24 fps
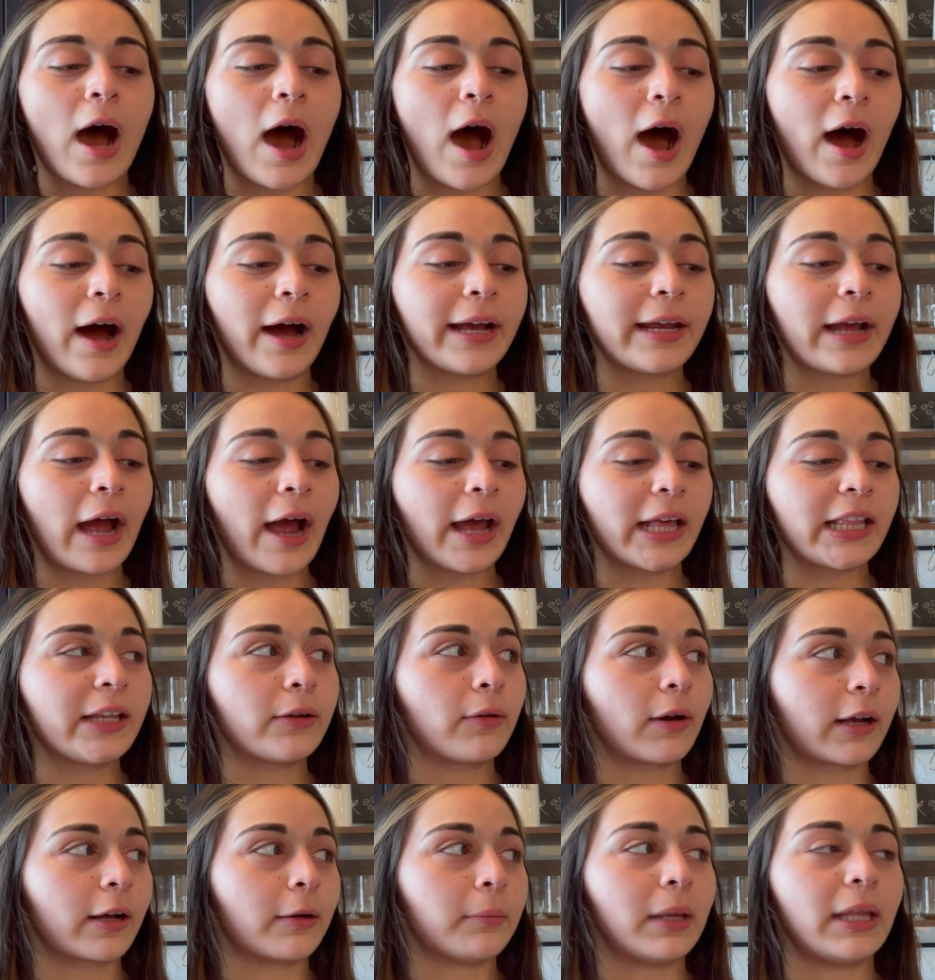I highly
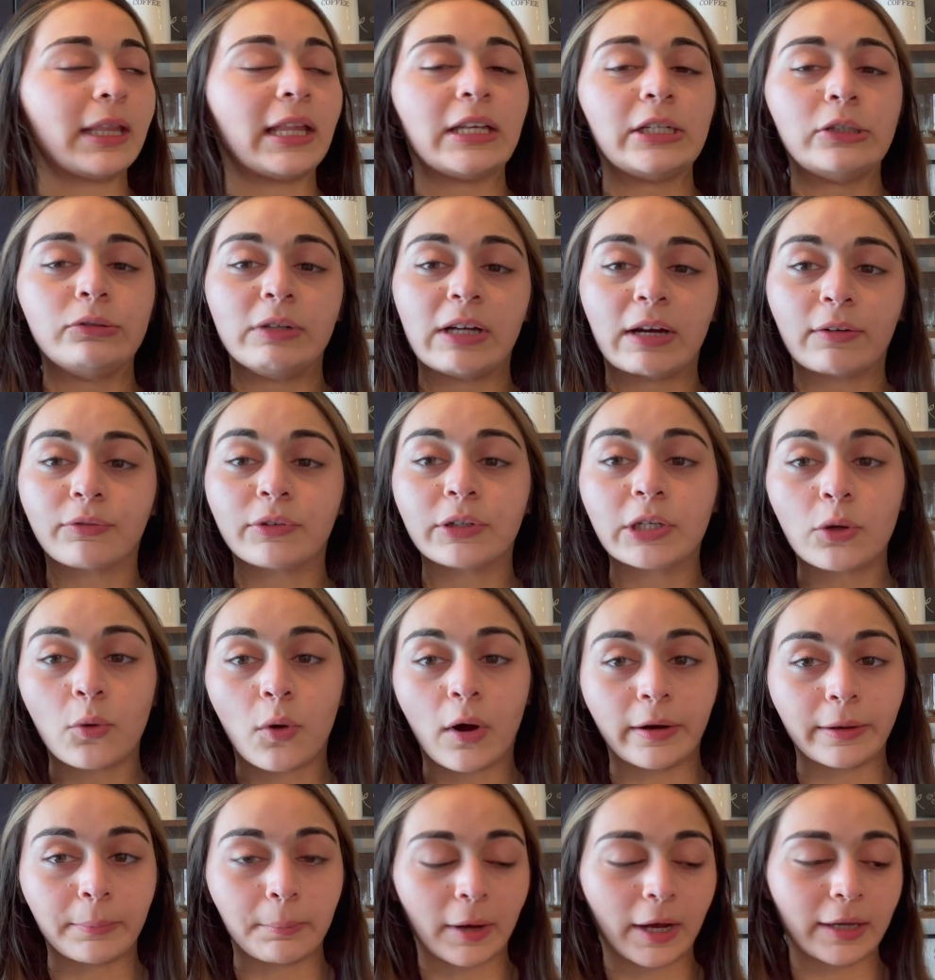recommend that you definitely go
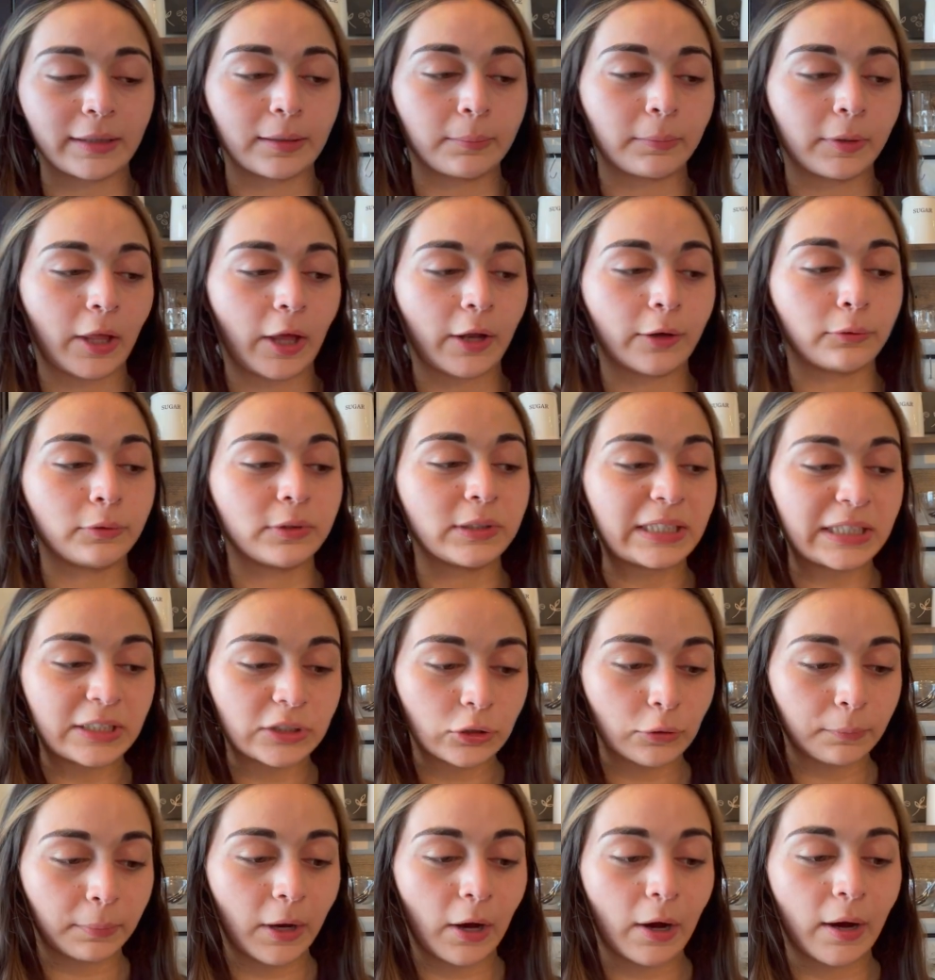out and buy the Milano
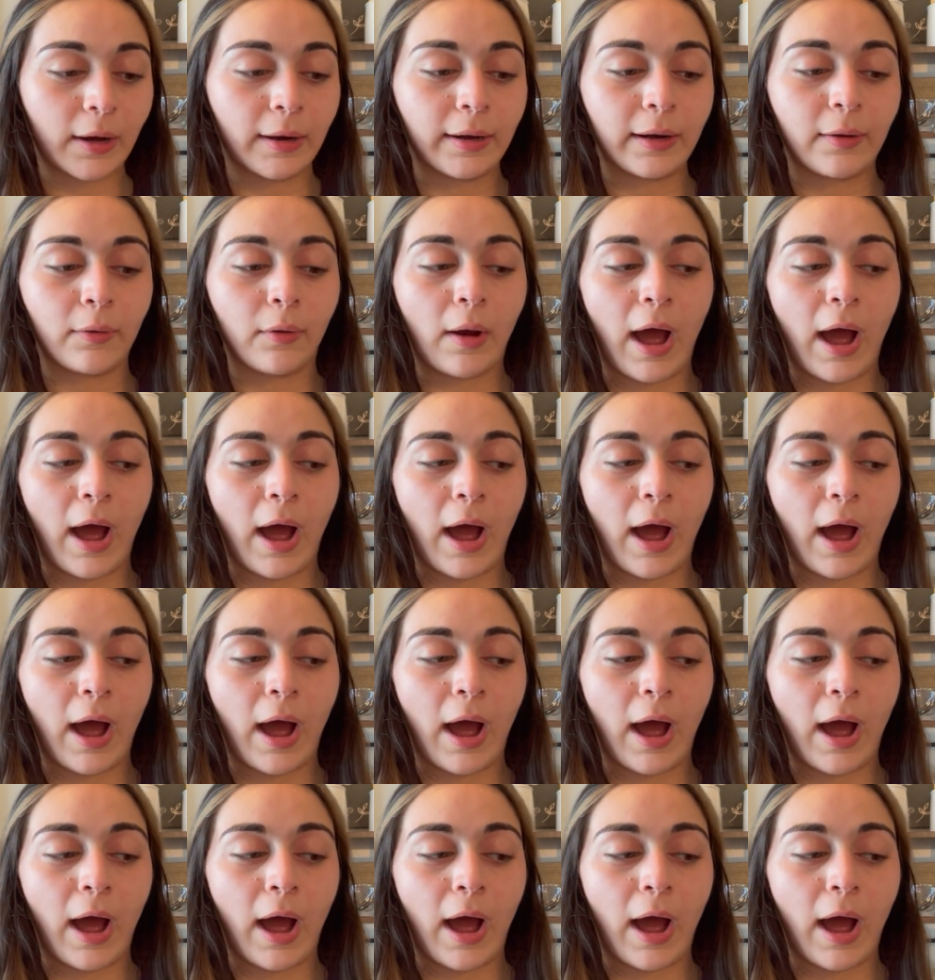Intenso Pod.